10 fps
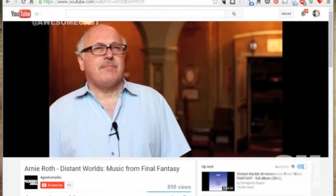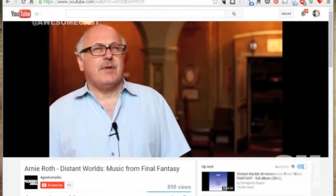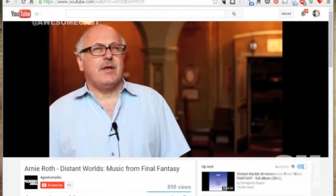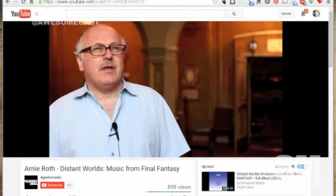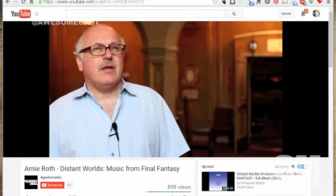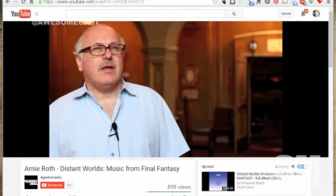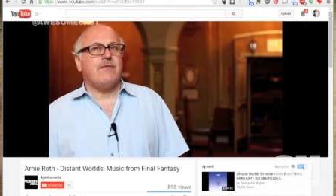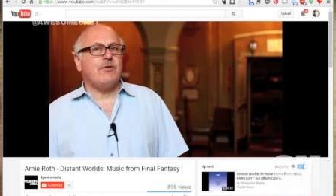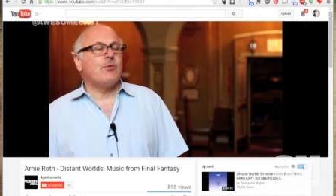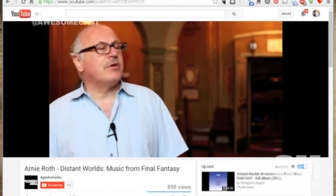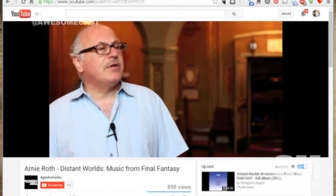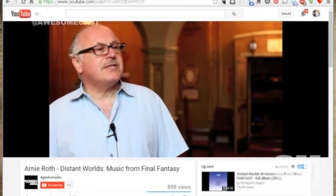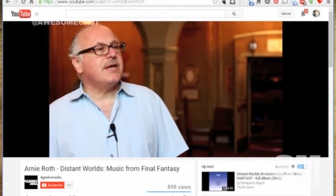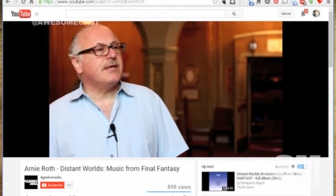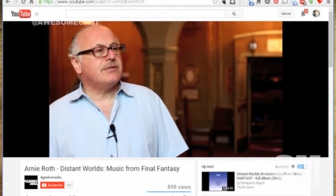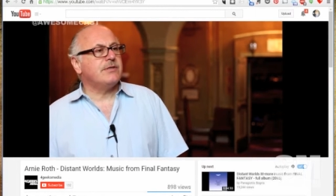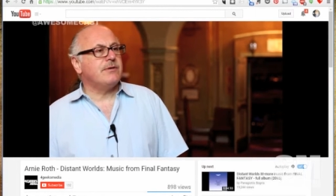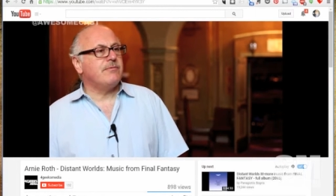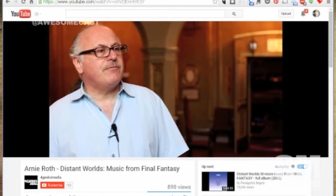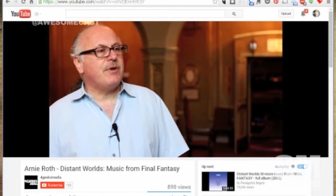with that, and we decided
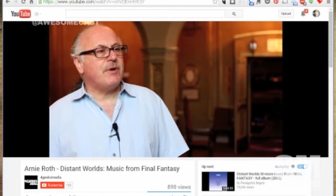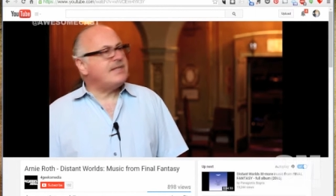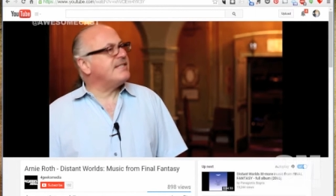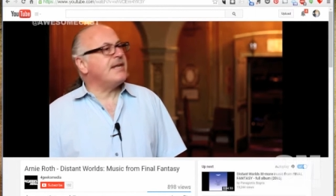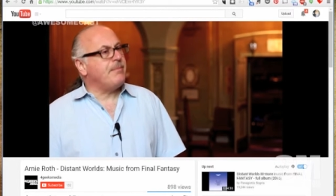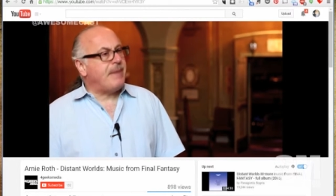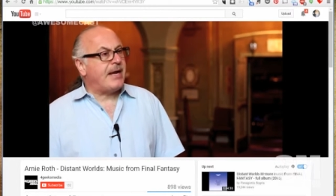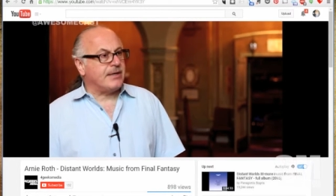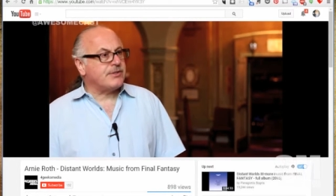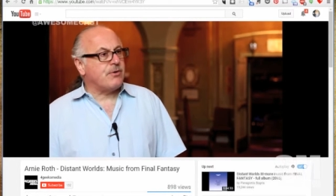to take a chance.